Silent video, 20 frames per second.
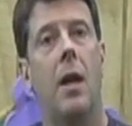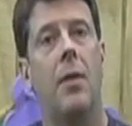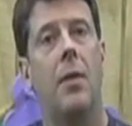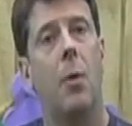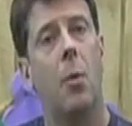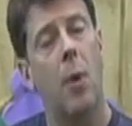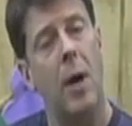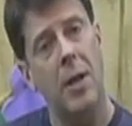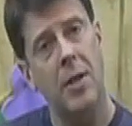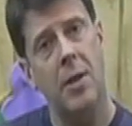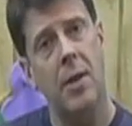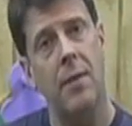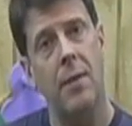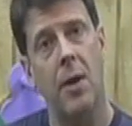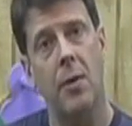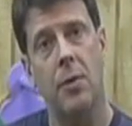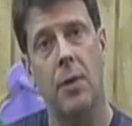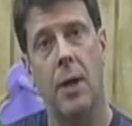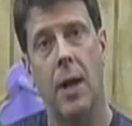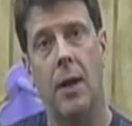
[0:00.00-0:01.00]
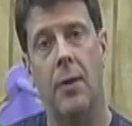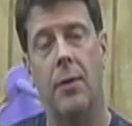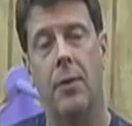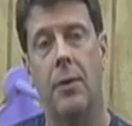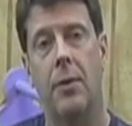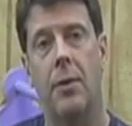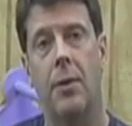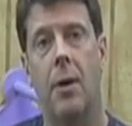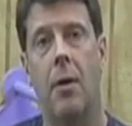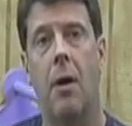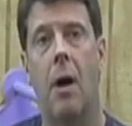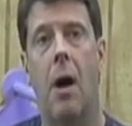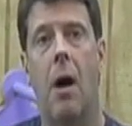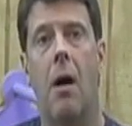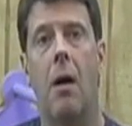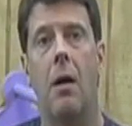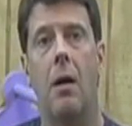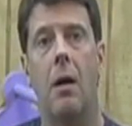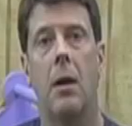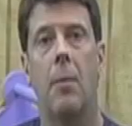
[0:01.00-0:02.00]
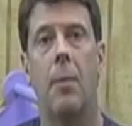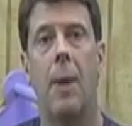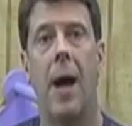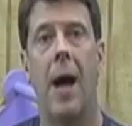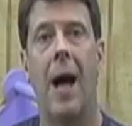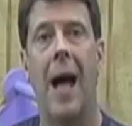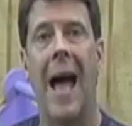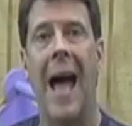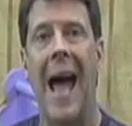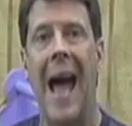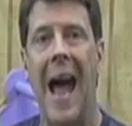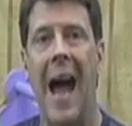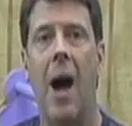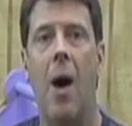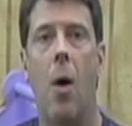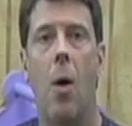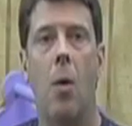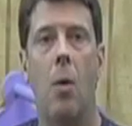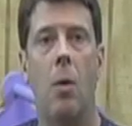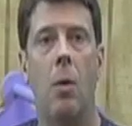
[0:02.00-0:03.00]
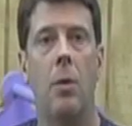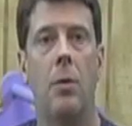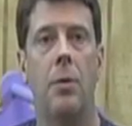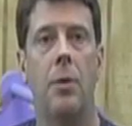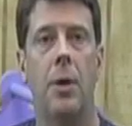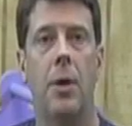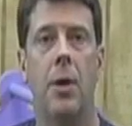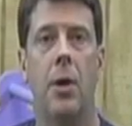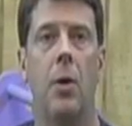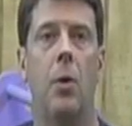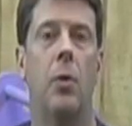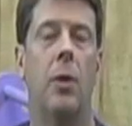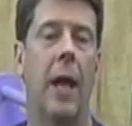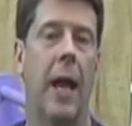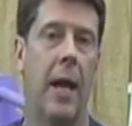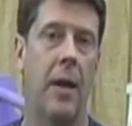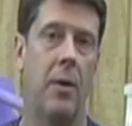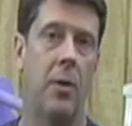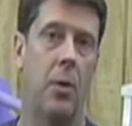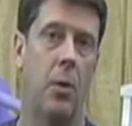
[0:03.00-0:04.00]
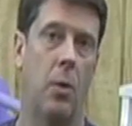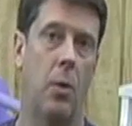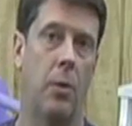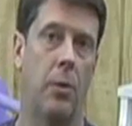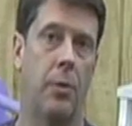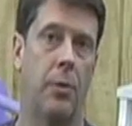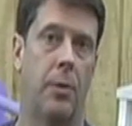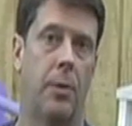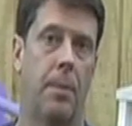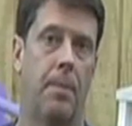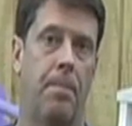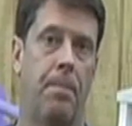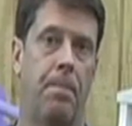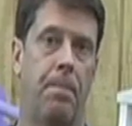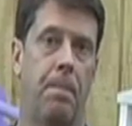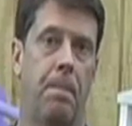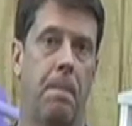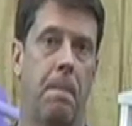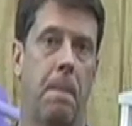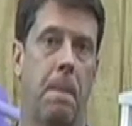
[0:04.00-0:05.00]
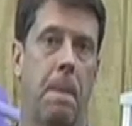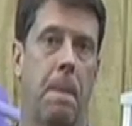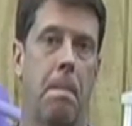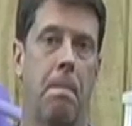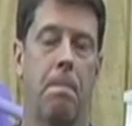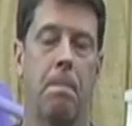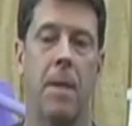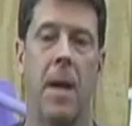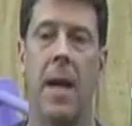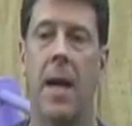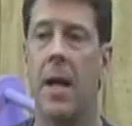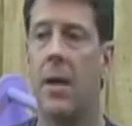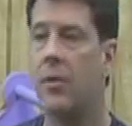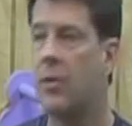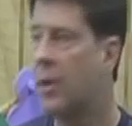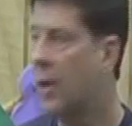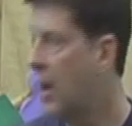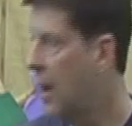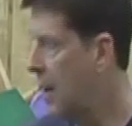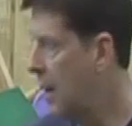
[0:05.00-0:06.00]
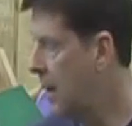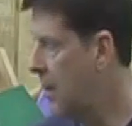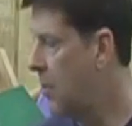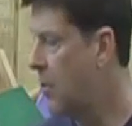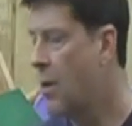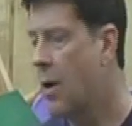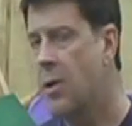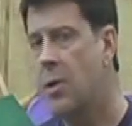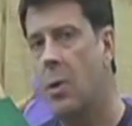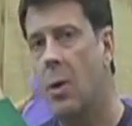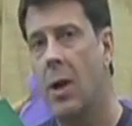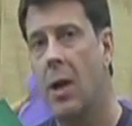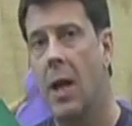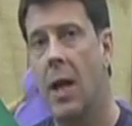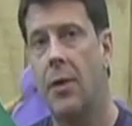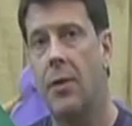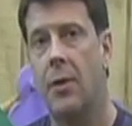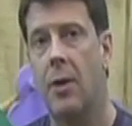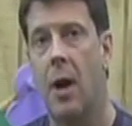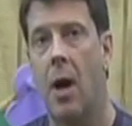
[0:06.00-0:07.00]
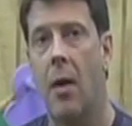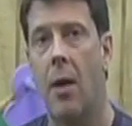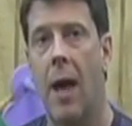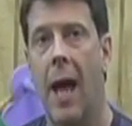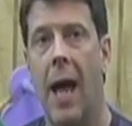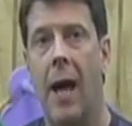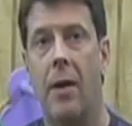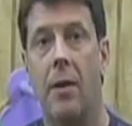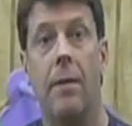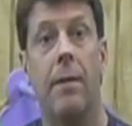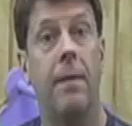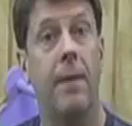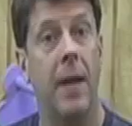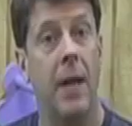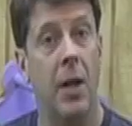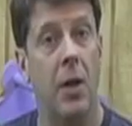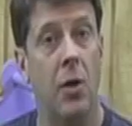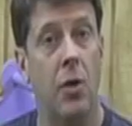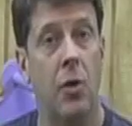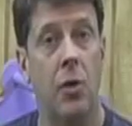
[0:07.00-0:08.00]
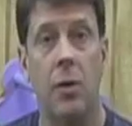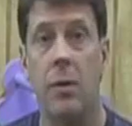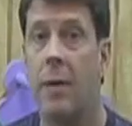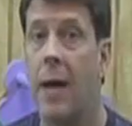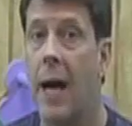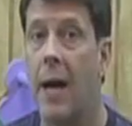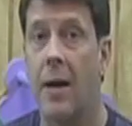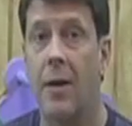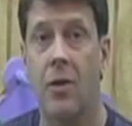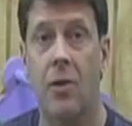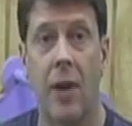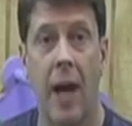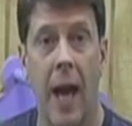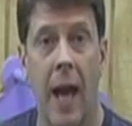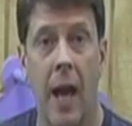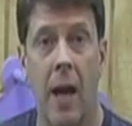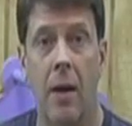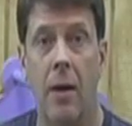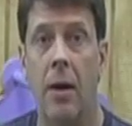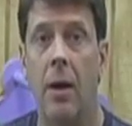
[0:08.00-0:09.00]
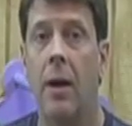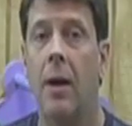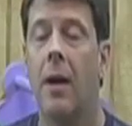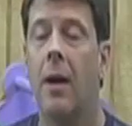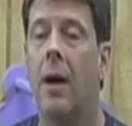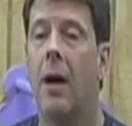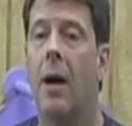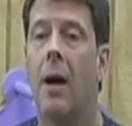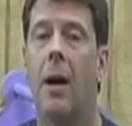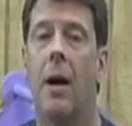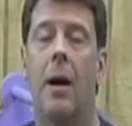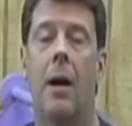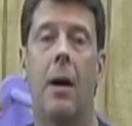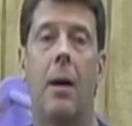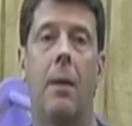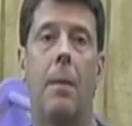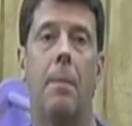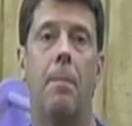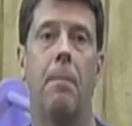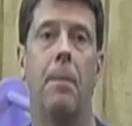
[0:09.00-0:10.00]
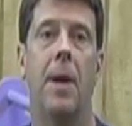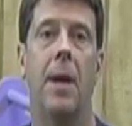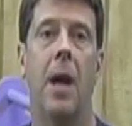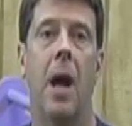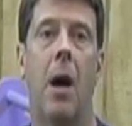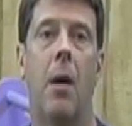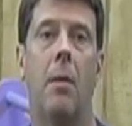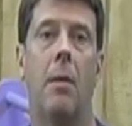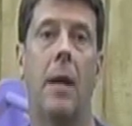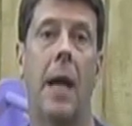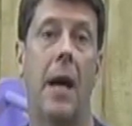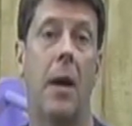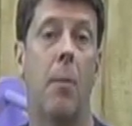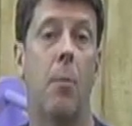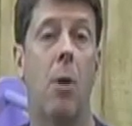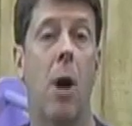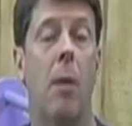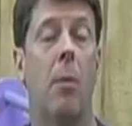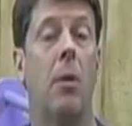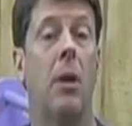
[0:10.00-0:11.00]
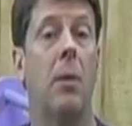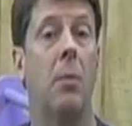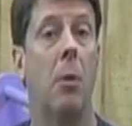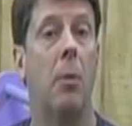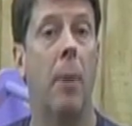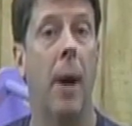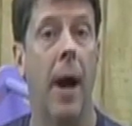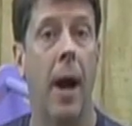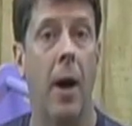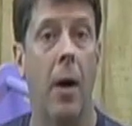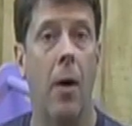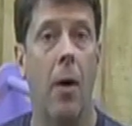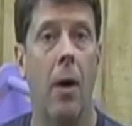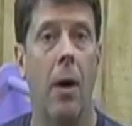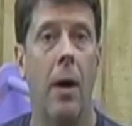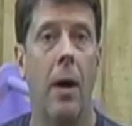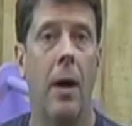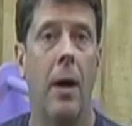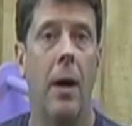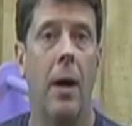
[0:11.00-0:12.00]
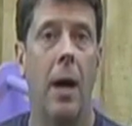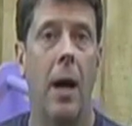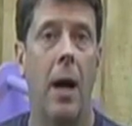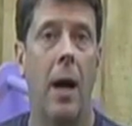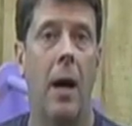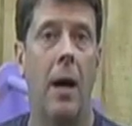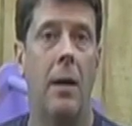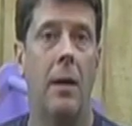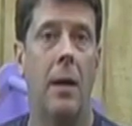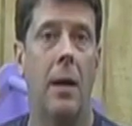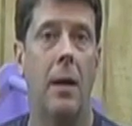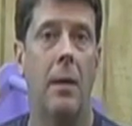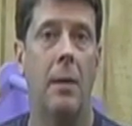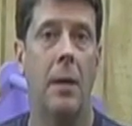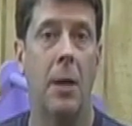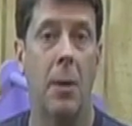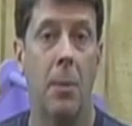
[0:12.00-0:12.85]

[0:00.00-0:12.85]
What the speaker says: The rest of those lessons are all about how to use hand tools. And there's also a lesson on how to finish, how to sand, and how to properly prepare a